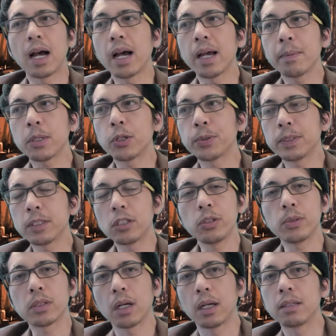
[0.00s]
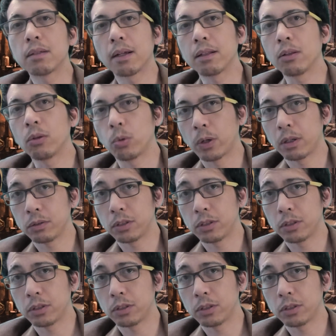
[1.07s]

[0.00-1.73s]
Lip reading: I'm going to use undead lore